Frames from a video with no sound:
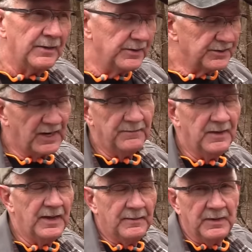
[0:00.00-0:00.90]
there just hadn't
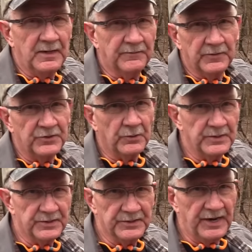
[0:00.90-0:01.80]
been that many different
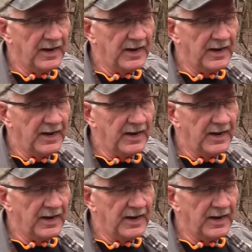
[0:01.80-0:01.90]
choices in